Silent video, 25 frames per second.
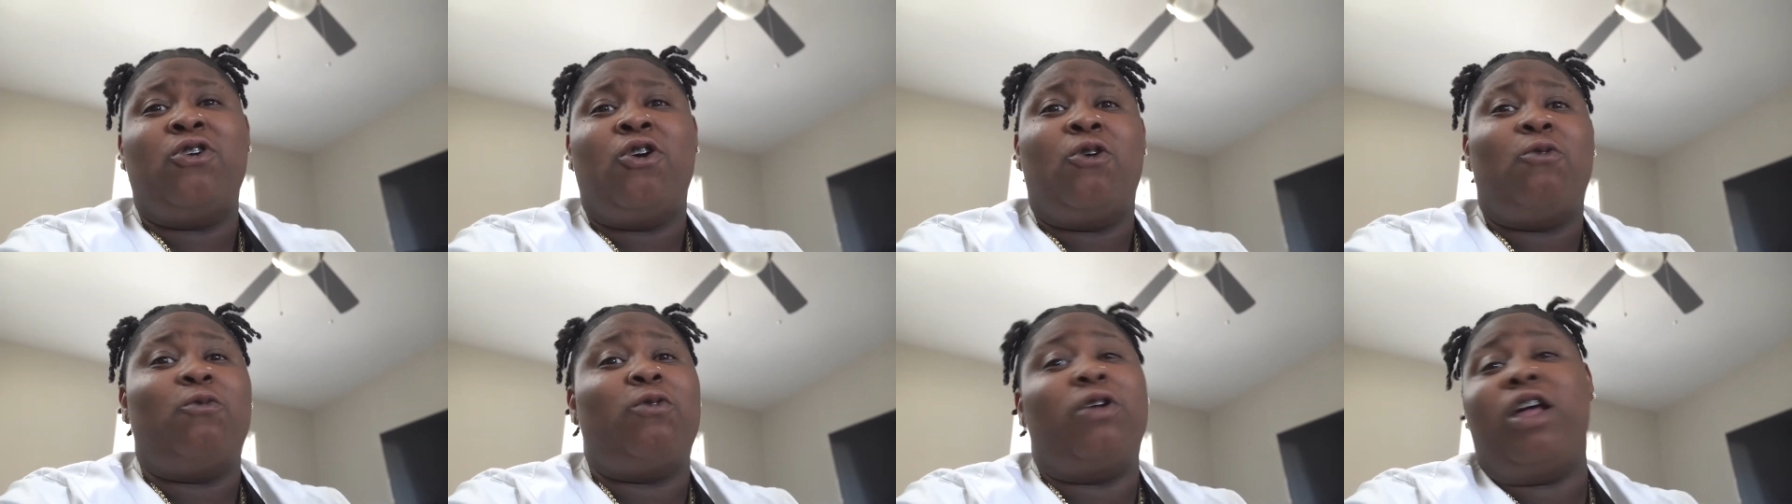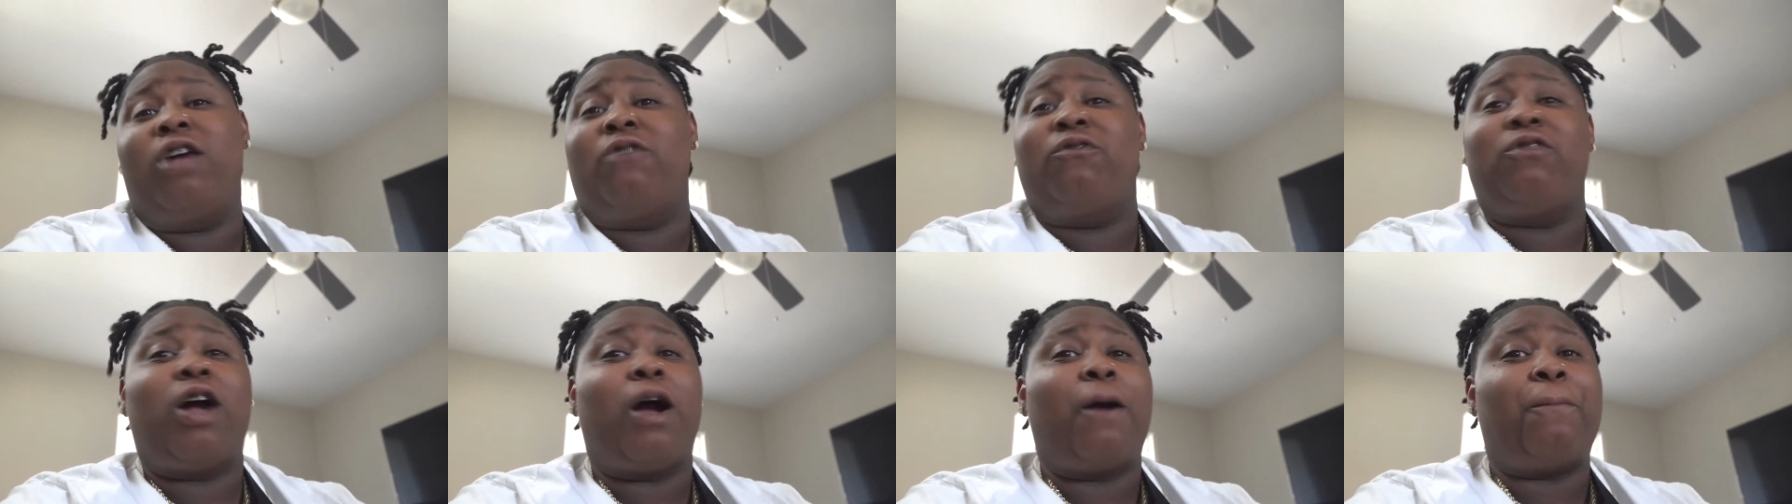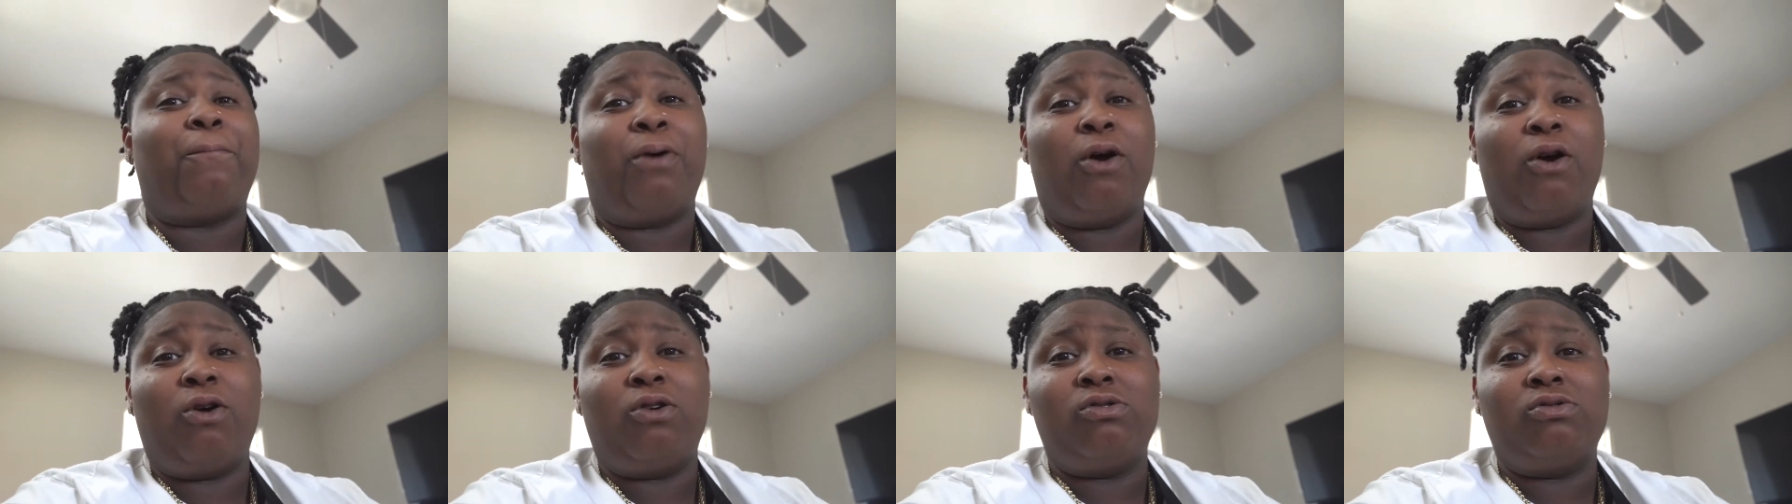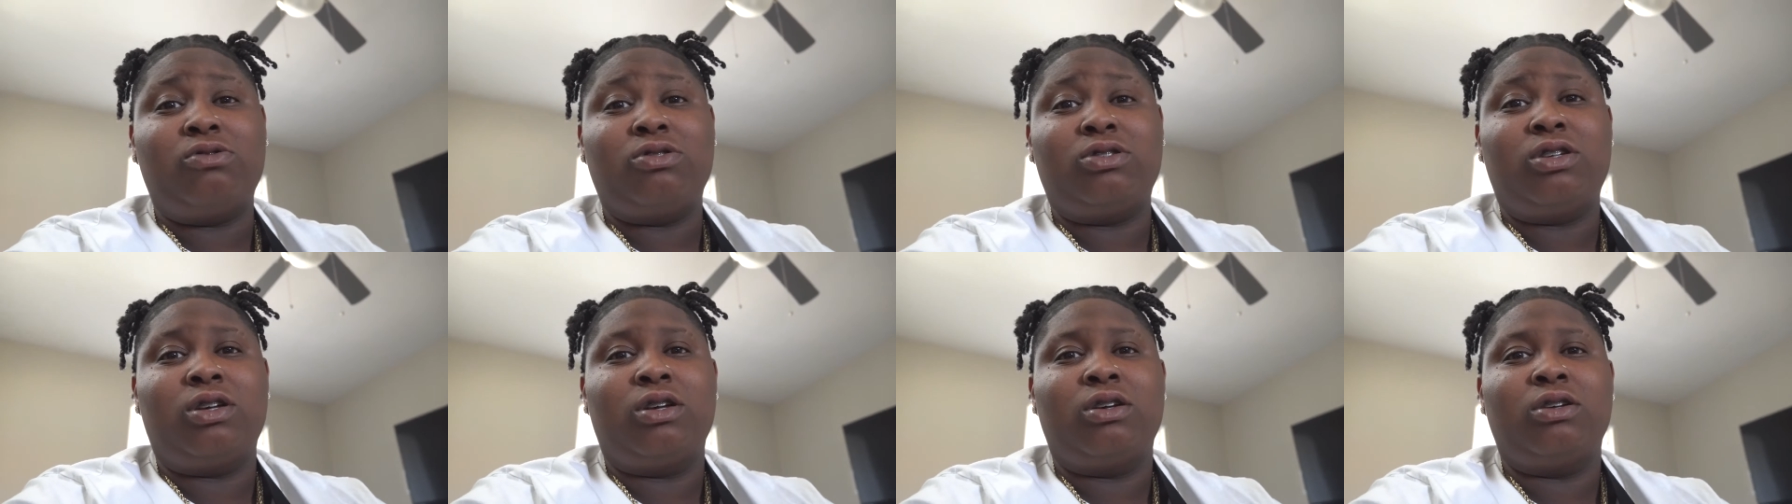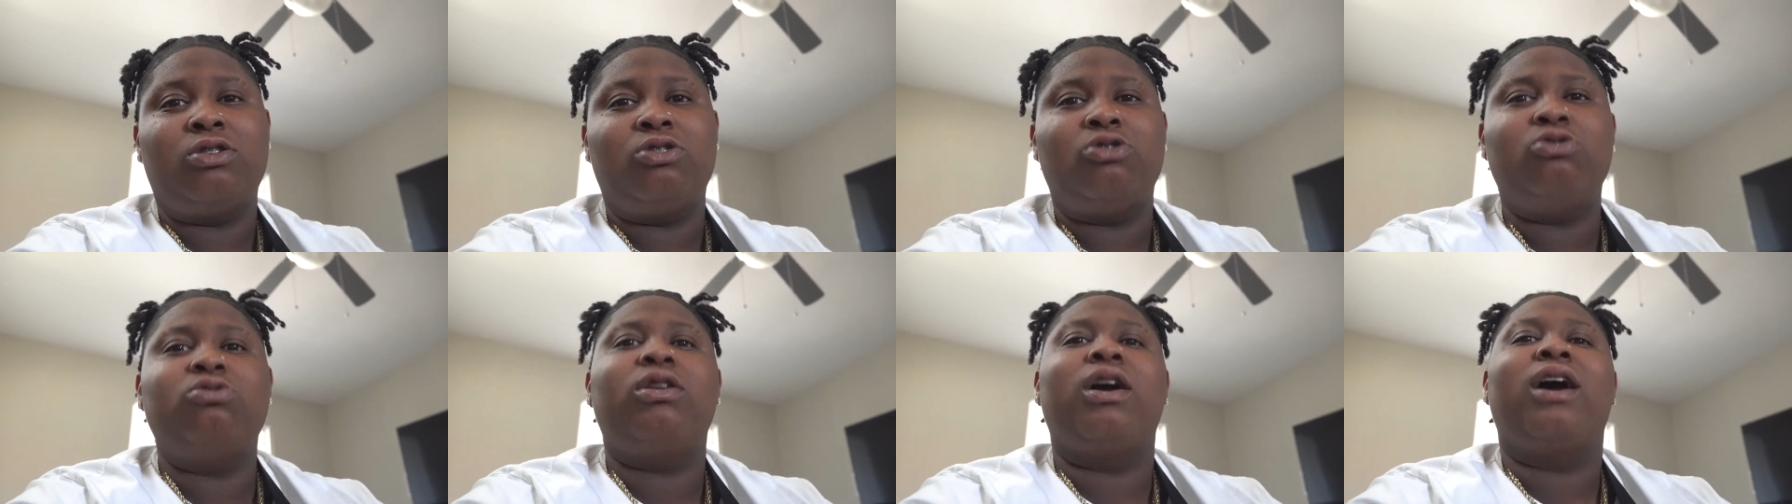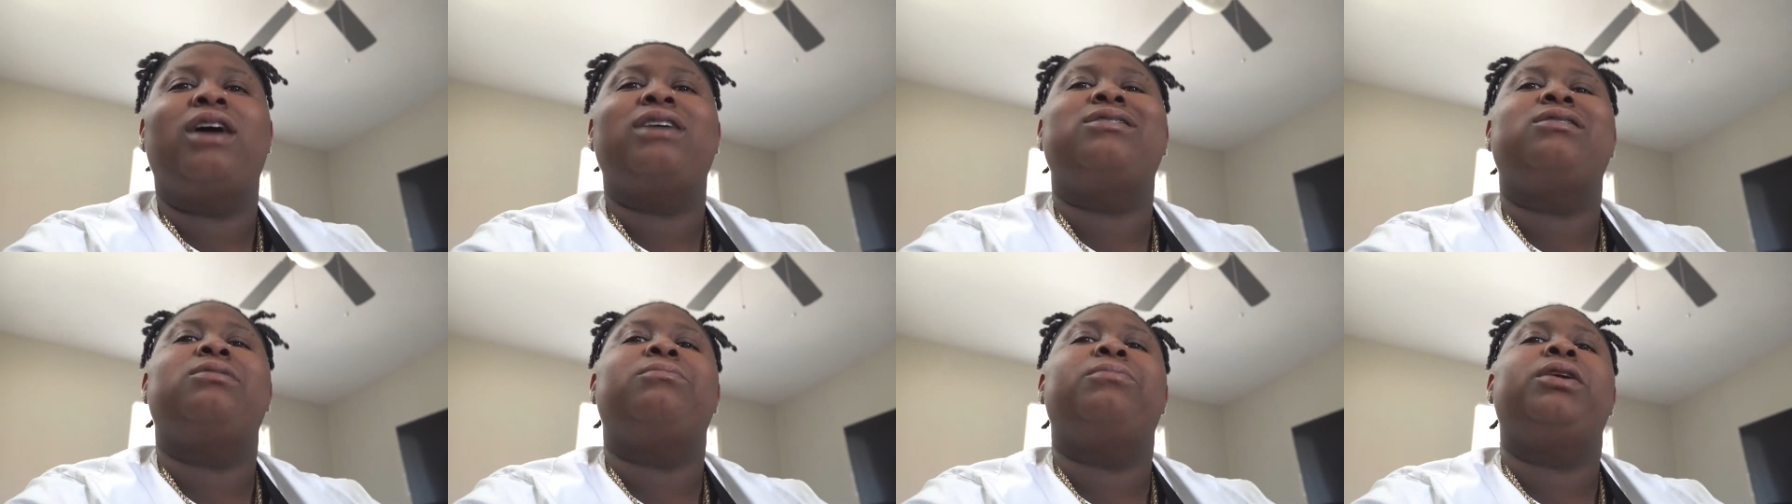whatever I post, you
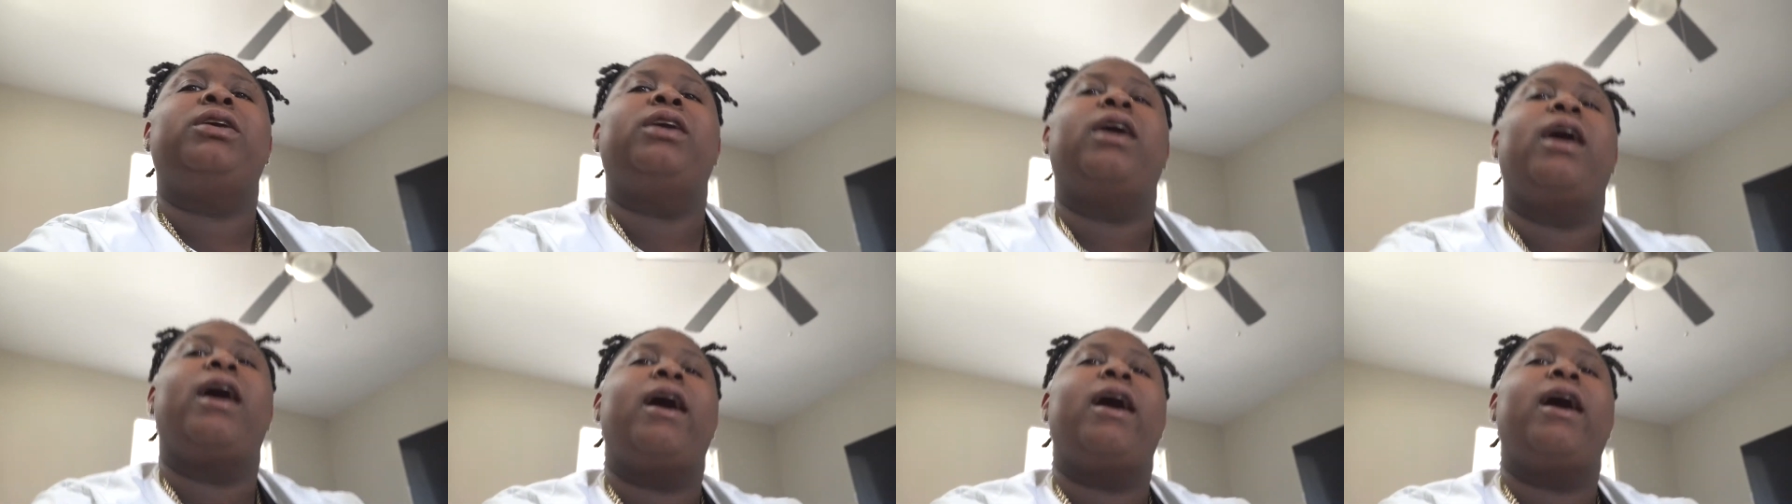guys can be